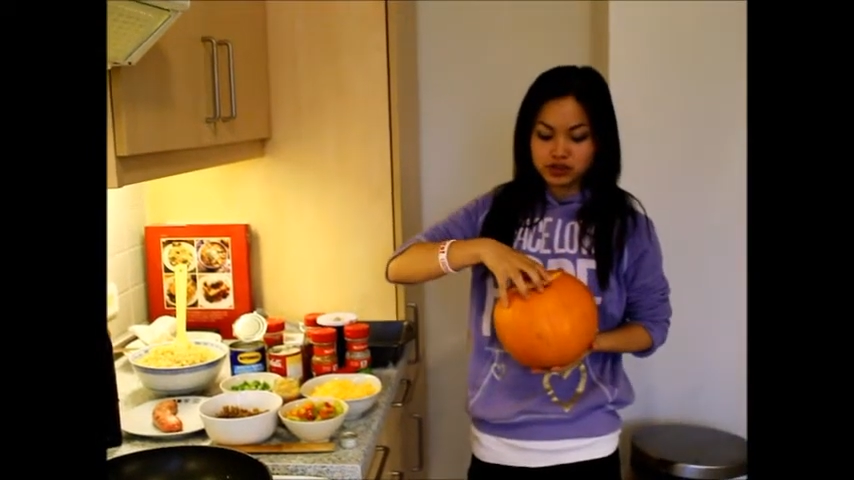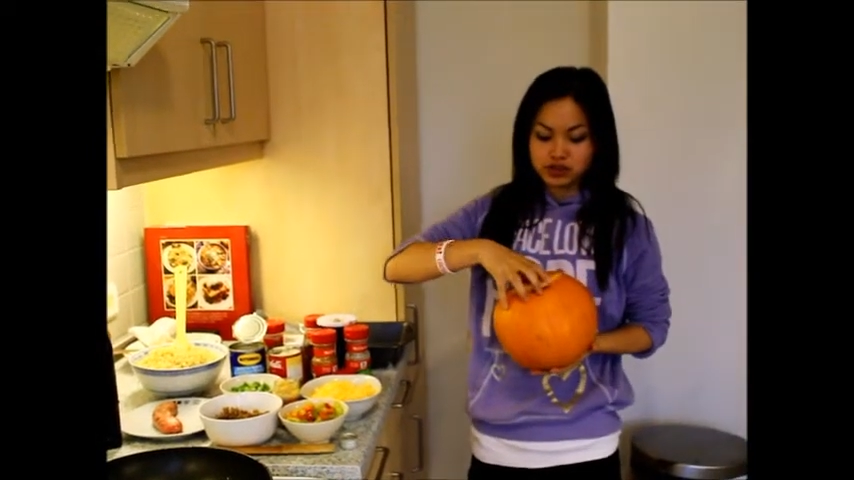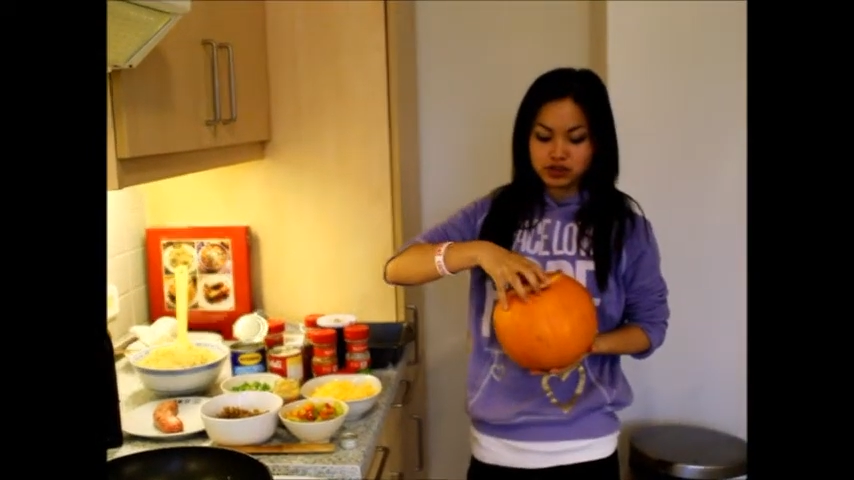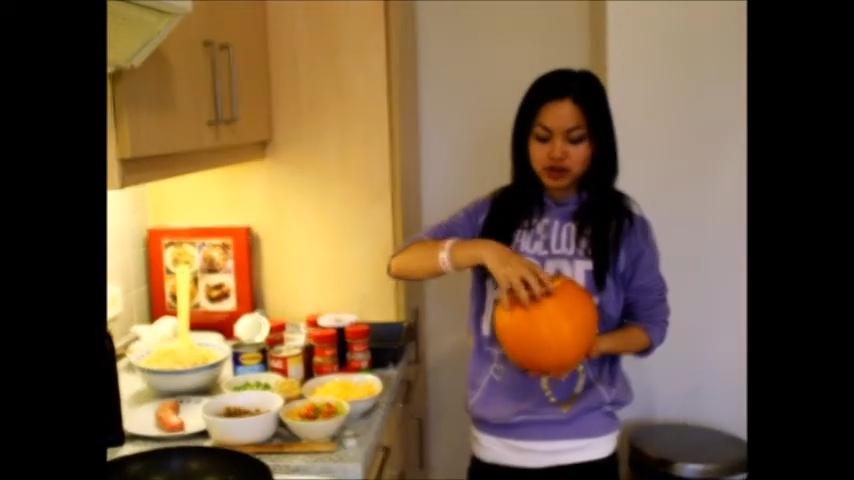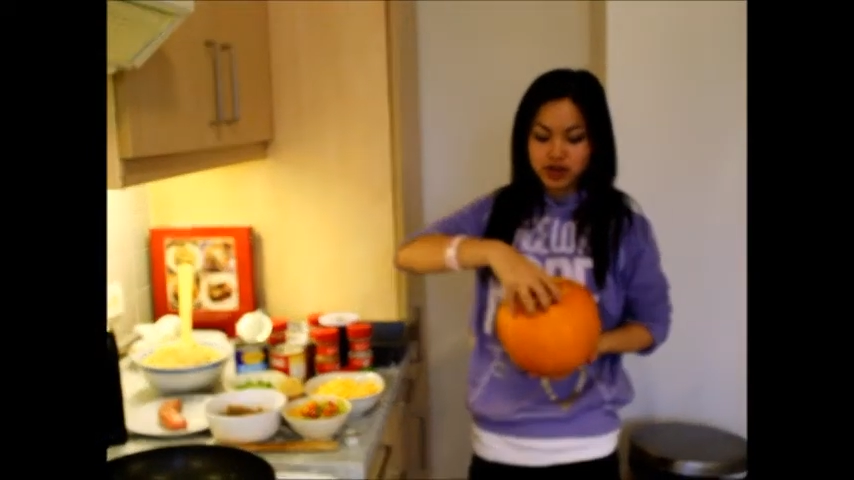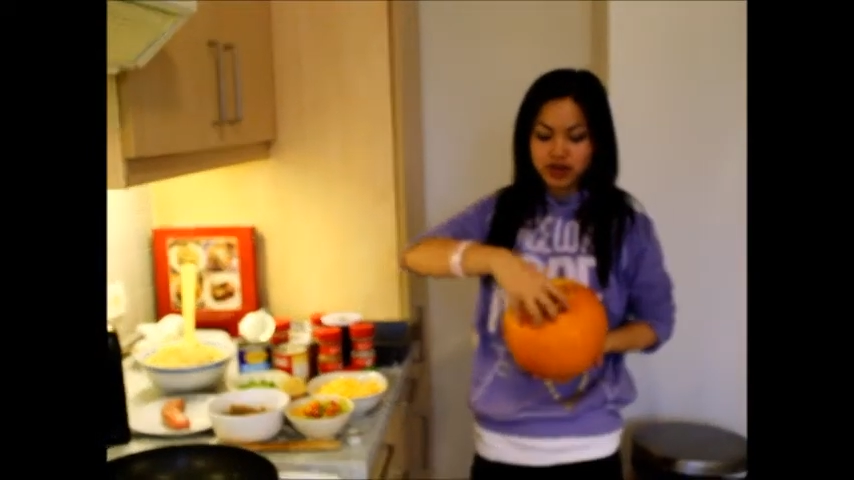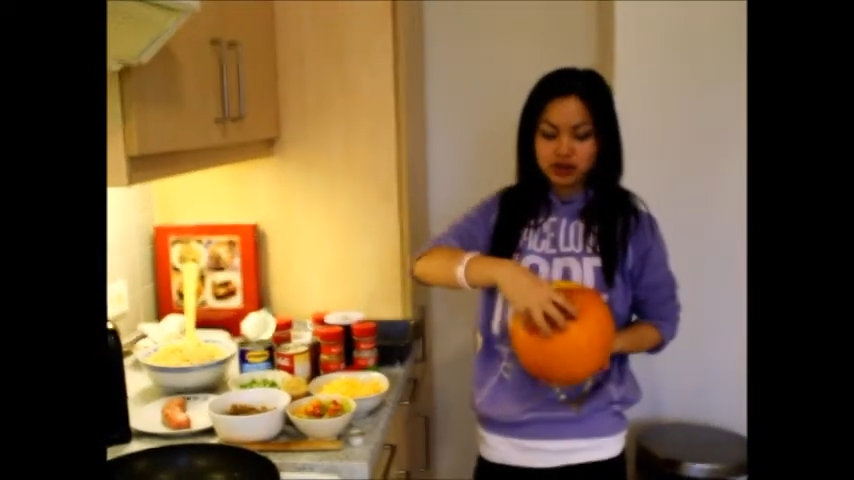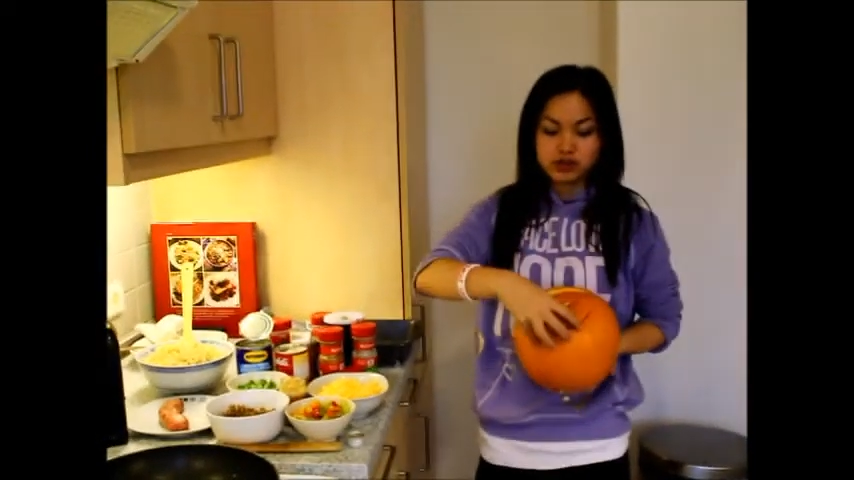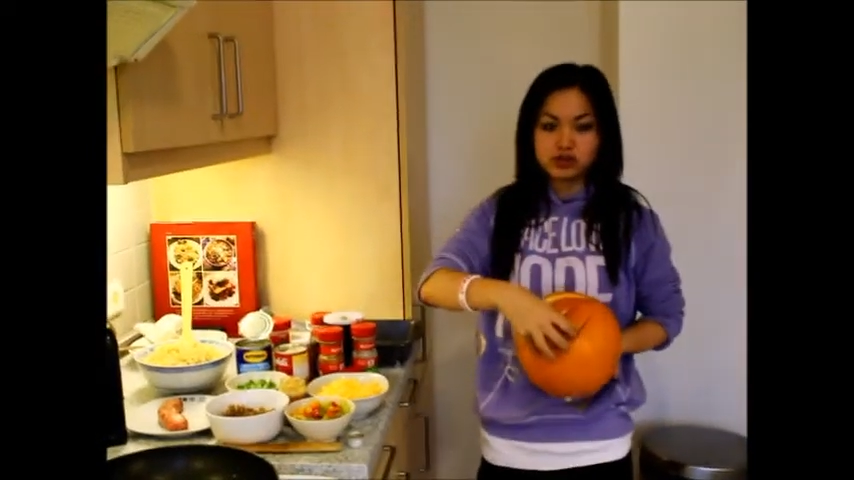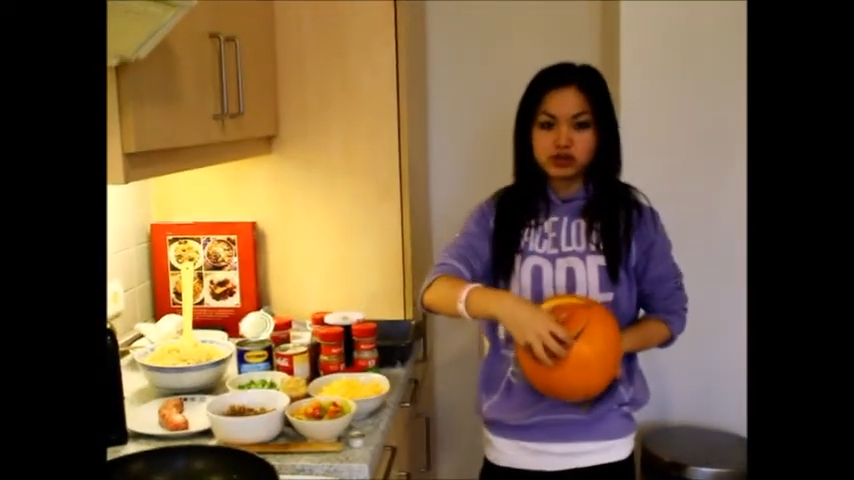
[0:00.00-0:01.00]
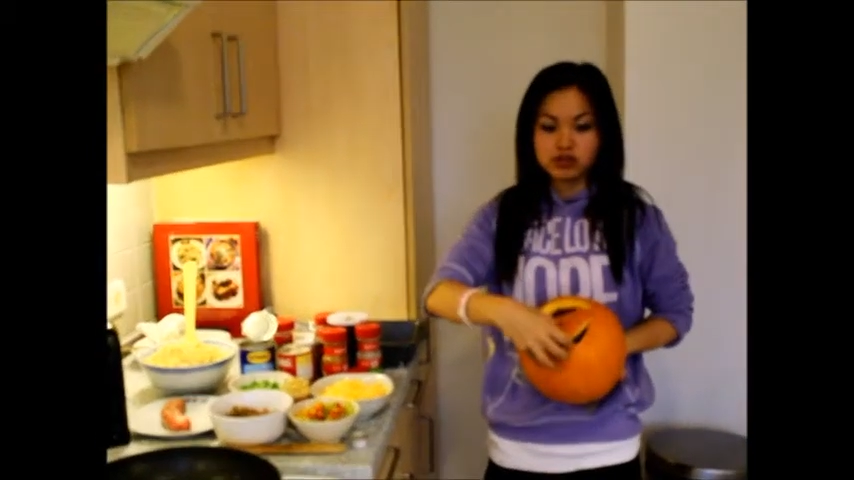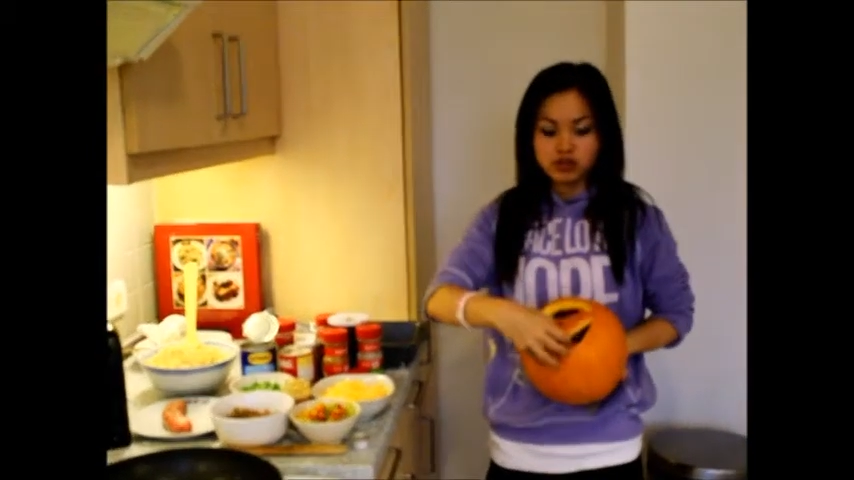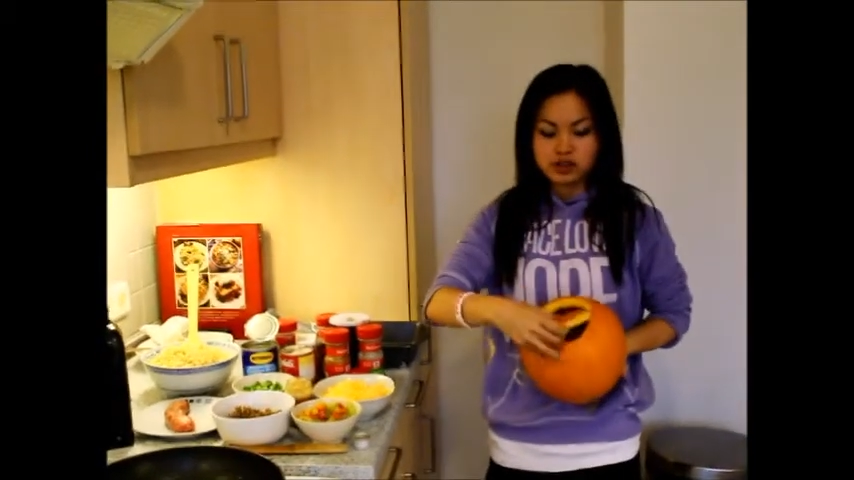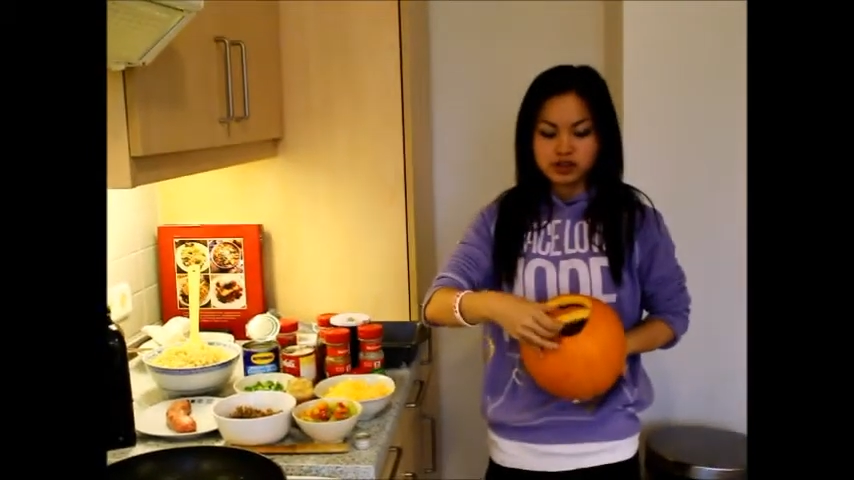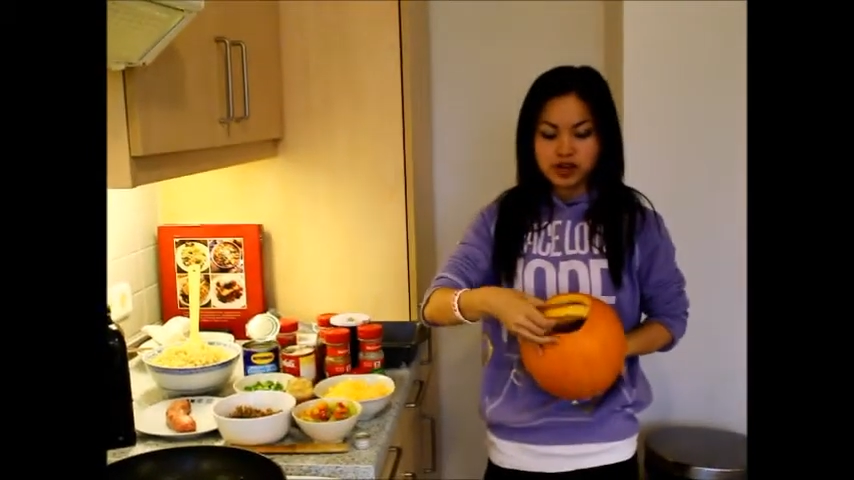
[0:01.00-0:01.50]
to cut a circle
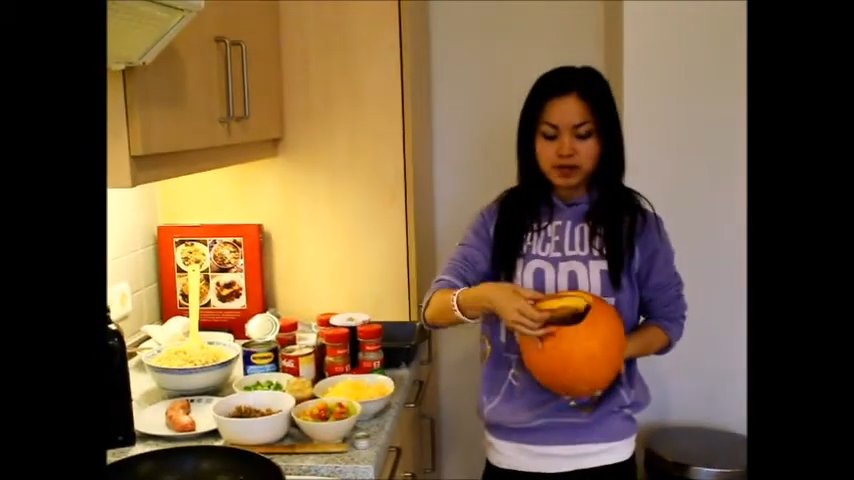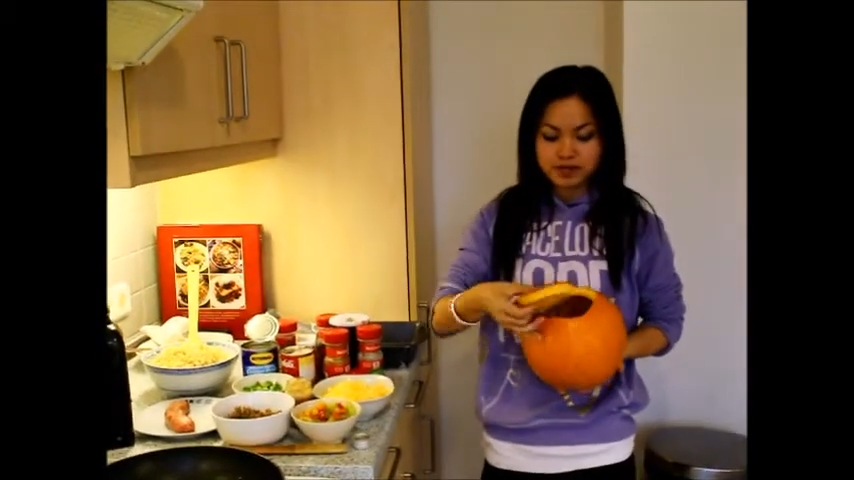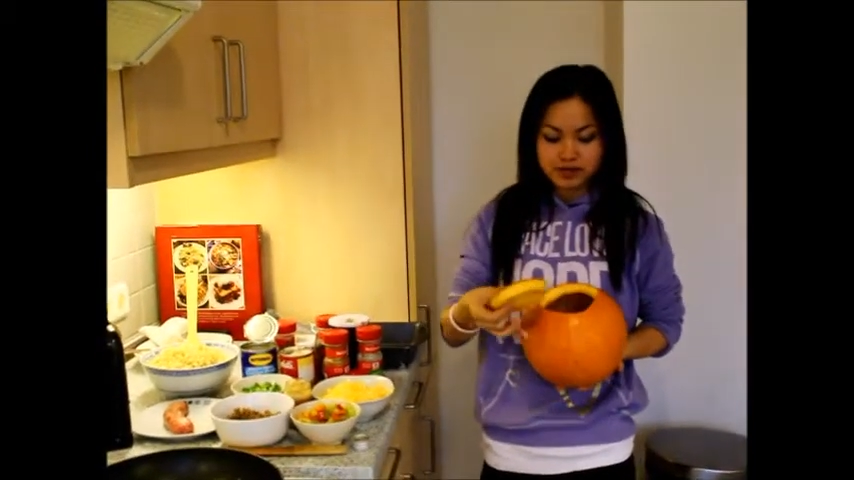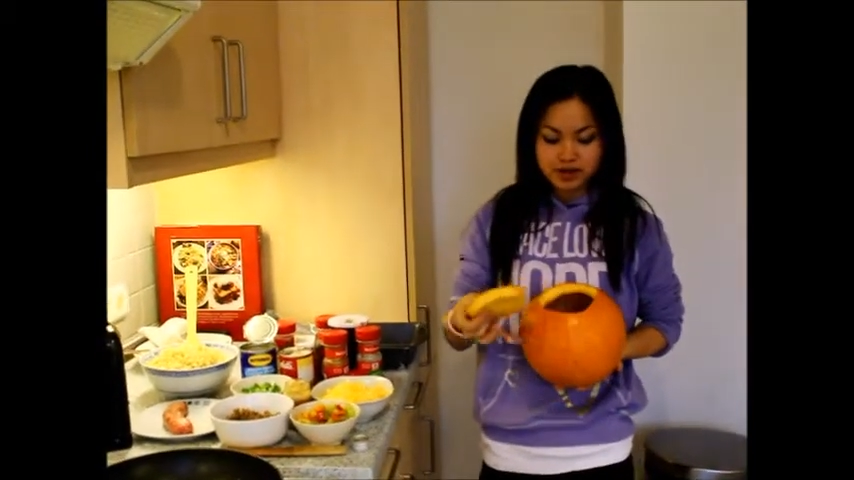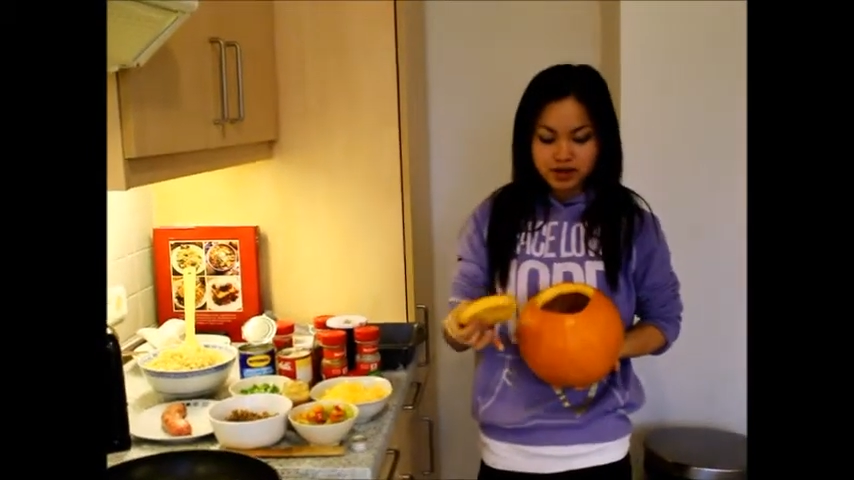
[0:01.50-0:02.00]
on top